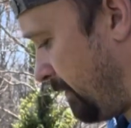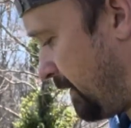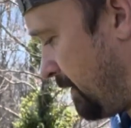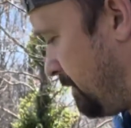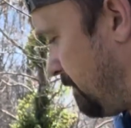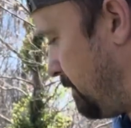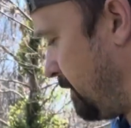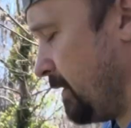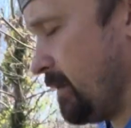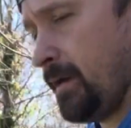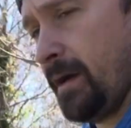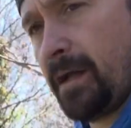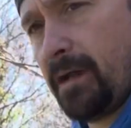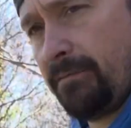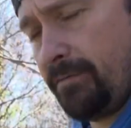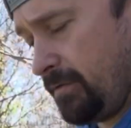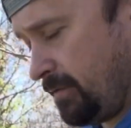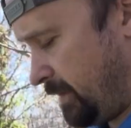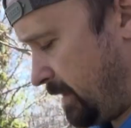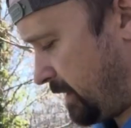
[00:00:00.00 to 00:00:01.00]
it. You know, like
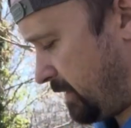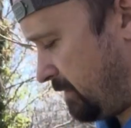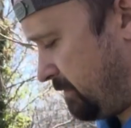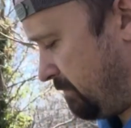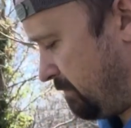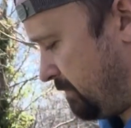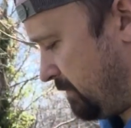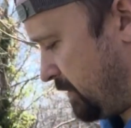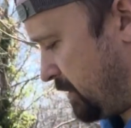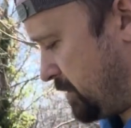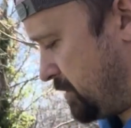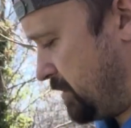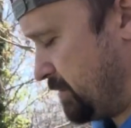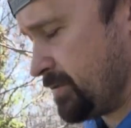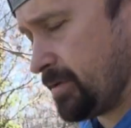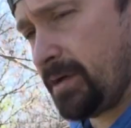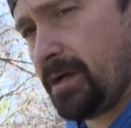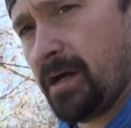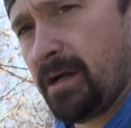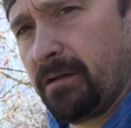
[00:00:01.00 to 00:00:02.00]
if you like to shoot
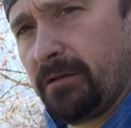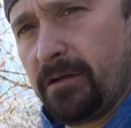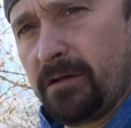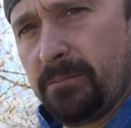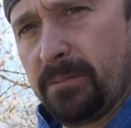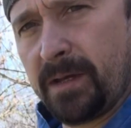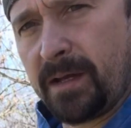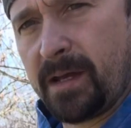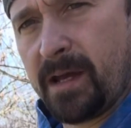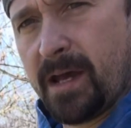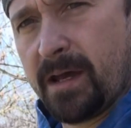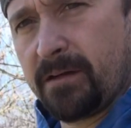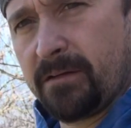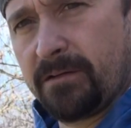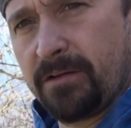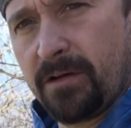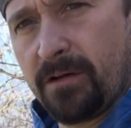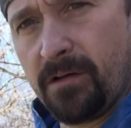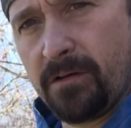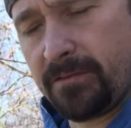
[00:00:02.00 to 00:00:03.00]
your gun a little bit canted,
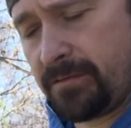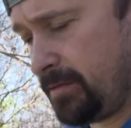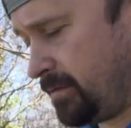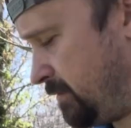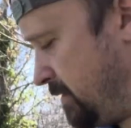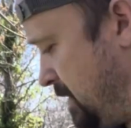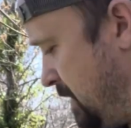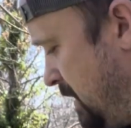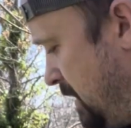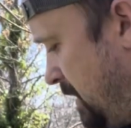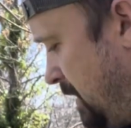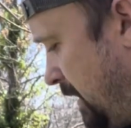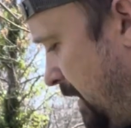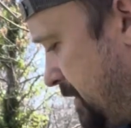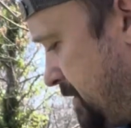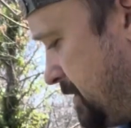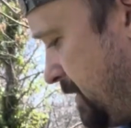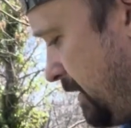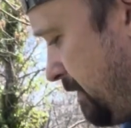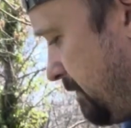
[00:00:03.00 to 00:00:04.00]
you can also
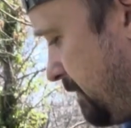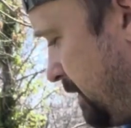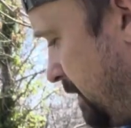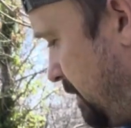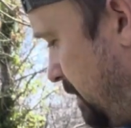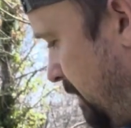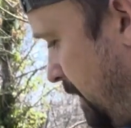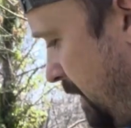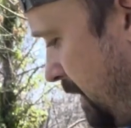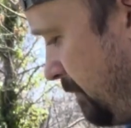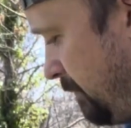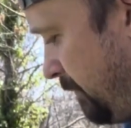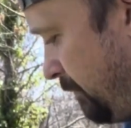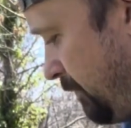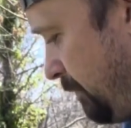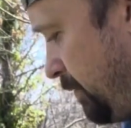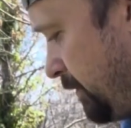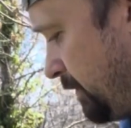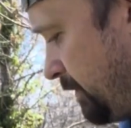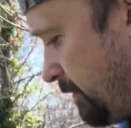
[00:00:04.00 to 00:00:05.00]
adjust it. If you
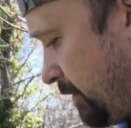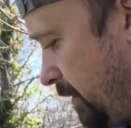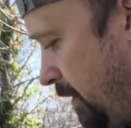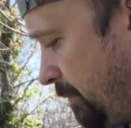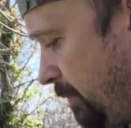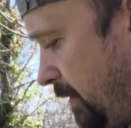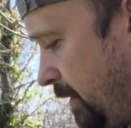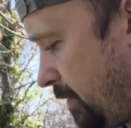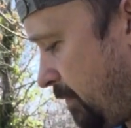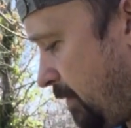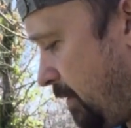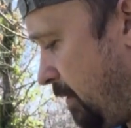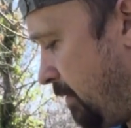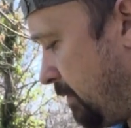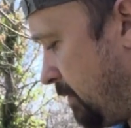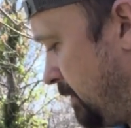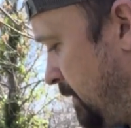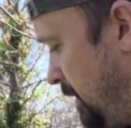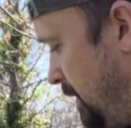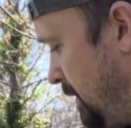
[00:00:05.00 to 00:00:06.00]
put your scope on
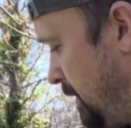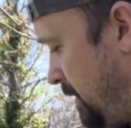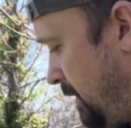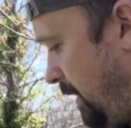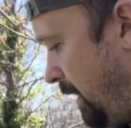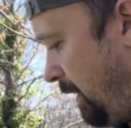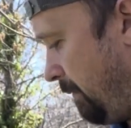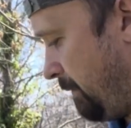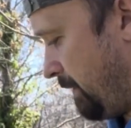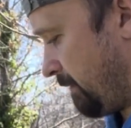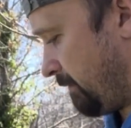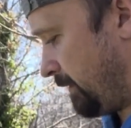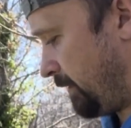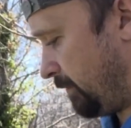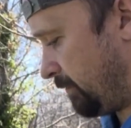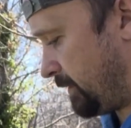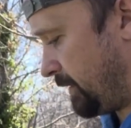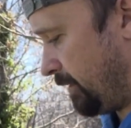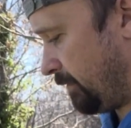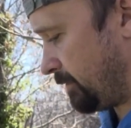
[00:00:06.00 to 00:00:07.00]
wrong, it's a little
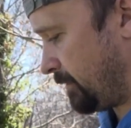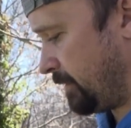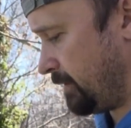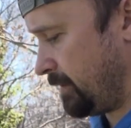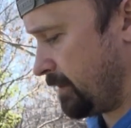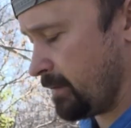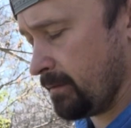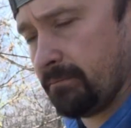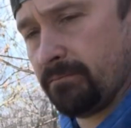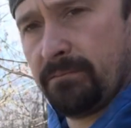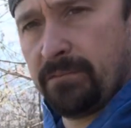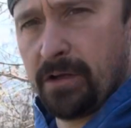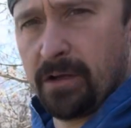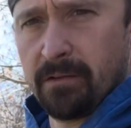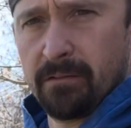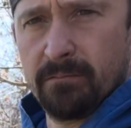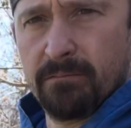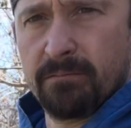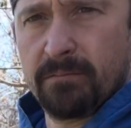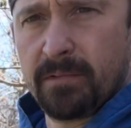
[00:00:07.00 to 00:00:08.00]
tilted, you
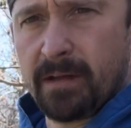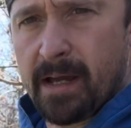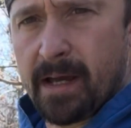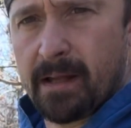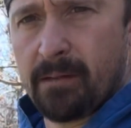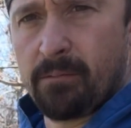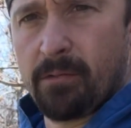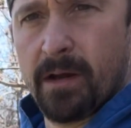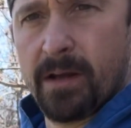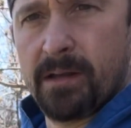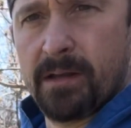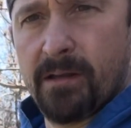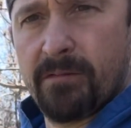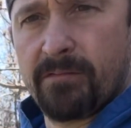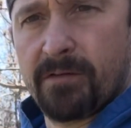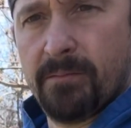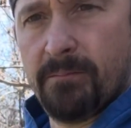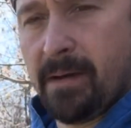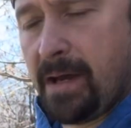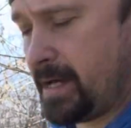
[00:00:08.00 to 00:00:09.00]
can calibrate this
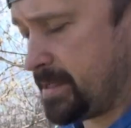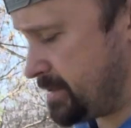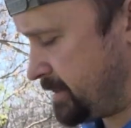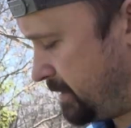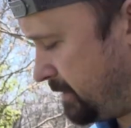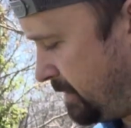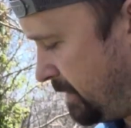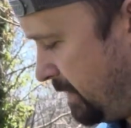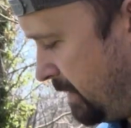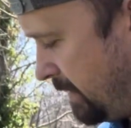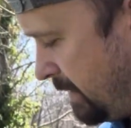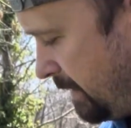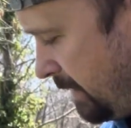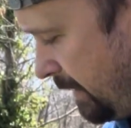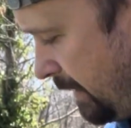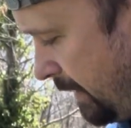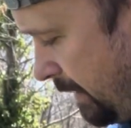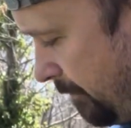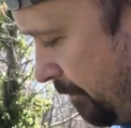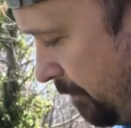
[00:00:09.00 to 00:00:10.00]
to match it,
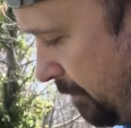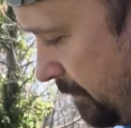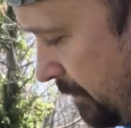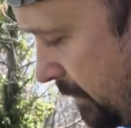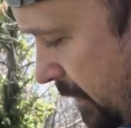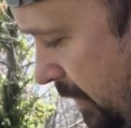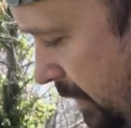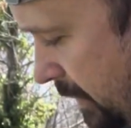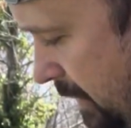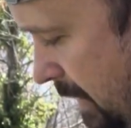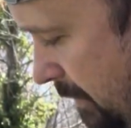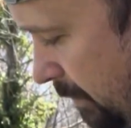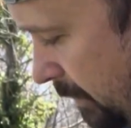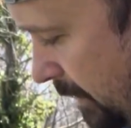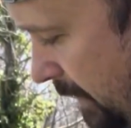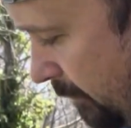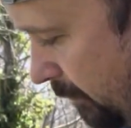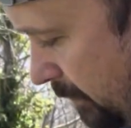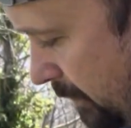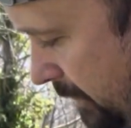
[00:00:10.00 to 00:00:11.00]
so you can keep it
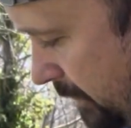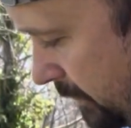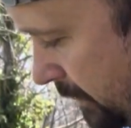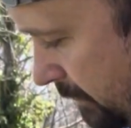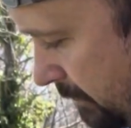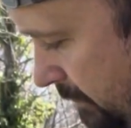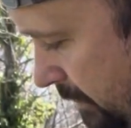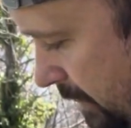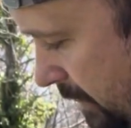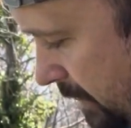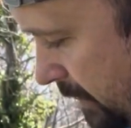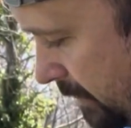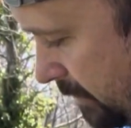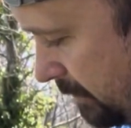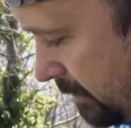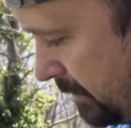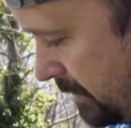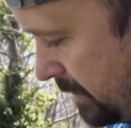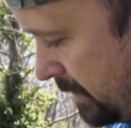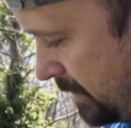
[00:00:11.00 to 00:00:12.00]
level. But as you can see here,
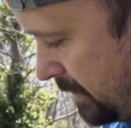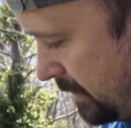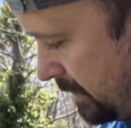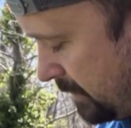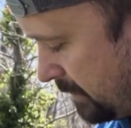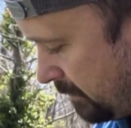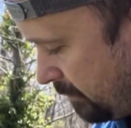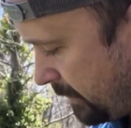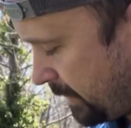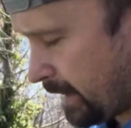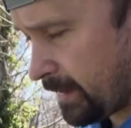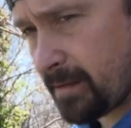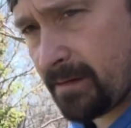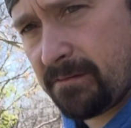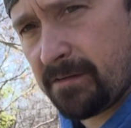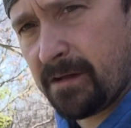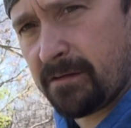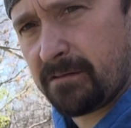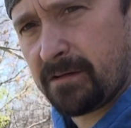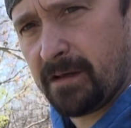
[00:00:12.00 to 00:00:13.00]
we got the
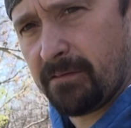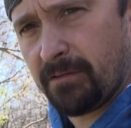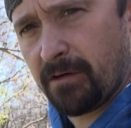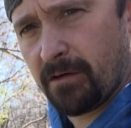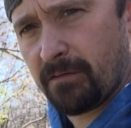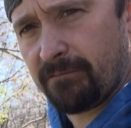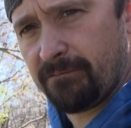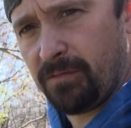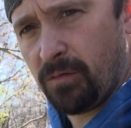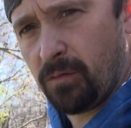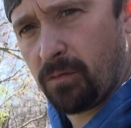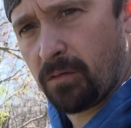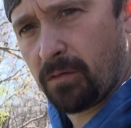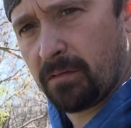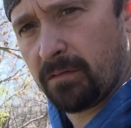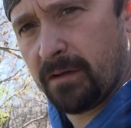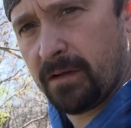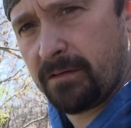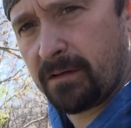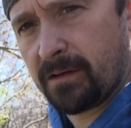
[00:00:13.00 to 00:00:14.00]
sensitivity on 4.
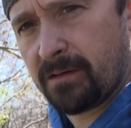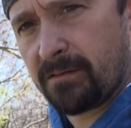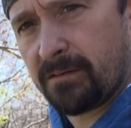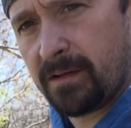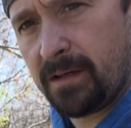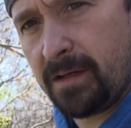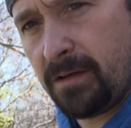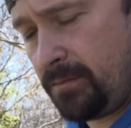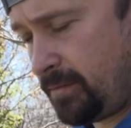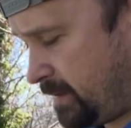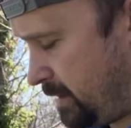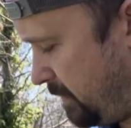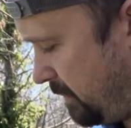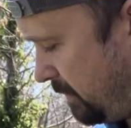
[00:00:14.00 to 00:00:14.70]
As you can see, we